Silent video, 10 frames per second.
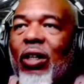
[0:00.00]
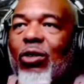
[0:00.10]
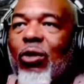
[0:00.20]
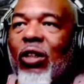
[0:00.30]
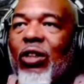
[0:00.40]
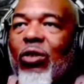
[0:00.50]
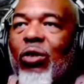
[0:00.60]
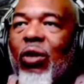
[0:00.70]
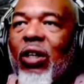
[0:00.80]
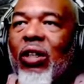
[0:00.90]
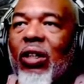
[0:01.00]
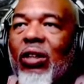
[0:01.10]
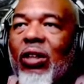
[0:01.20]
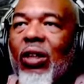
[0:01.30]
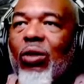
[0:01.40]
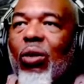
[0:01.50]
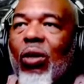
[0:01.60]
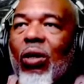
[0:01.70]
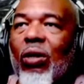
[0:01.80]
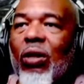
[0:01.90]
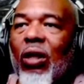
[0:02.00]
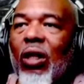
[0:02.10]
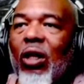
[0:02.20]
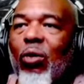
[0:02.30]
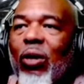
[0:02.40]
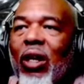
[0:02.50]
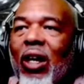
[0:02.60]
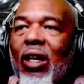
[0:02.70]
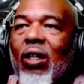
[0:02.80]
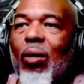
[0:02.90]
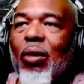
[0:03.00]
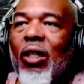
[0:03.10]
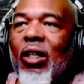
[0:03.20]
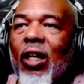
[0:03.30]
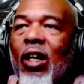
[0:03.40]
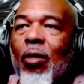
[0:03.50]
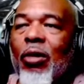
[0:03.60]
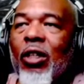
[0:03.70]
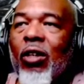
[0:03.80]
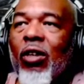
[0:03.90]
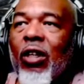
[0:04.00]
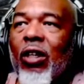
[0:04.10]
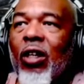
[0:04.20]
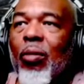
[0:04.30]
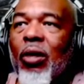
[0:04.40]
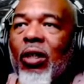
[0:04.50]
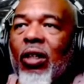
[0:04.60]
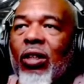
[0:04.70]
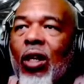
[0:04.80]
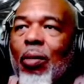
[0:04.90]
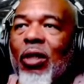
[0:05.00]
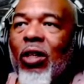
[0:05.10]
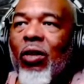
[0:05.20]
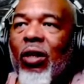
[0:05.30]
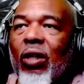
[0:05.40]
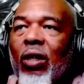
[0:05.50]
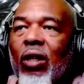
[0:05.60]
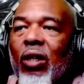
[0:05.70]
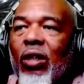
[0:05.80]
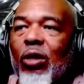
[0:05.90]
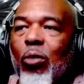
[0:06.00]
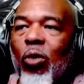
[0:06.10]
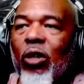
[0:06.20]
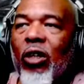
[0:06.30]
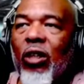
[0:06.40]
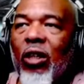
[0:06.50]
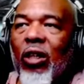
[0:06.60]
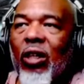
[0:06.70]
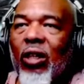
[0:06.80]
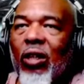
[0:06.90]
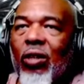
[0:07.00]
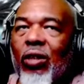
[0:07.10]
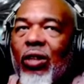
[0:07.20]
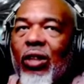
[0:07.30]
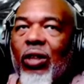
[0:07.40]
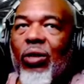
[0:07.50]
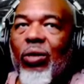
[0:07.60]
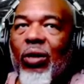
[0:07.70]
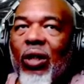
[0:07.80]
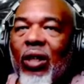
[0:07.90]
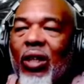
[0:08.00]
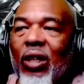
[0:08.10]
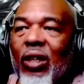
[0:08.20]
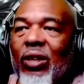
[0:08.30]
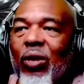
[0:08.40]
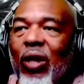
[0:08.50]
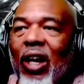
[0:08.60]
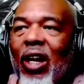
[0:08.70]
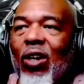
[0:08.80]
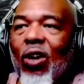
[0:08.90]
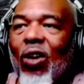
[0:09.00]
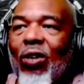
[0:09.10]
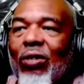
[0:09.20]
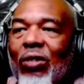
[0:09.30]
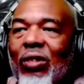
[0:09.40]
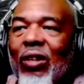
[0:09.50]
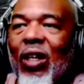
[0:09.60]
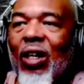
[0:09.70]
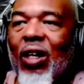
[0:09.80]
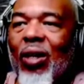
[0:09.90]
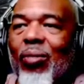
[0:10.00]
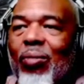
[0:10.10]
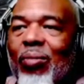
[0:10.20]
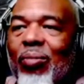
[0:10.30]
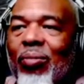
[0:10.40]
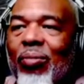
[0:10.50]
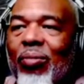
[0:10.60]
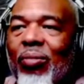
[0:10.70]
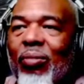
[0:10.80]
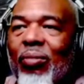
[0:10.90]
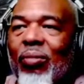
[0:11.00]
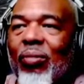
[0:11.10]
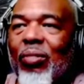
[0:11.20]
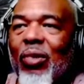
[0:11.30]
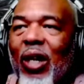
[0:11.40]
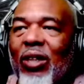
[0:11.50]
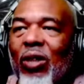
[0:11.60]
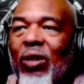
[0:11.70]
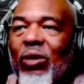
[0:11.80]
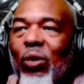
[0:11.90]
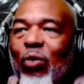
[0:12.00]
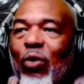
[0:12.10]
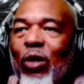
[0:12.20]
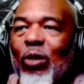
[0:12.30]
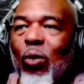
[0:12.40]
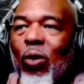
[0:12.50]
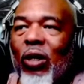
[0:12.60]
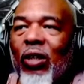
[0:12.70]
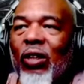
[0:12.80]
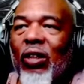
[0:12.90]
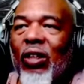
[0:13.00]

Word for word: It's really so great to see you all. We had come get that commentary, come get this commentary this morning. Good to see you. So, hey, y'all, um, that's our story for this morning.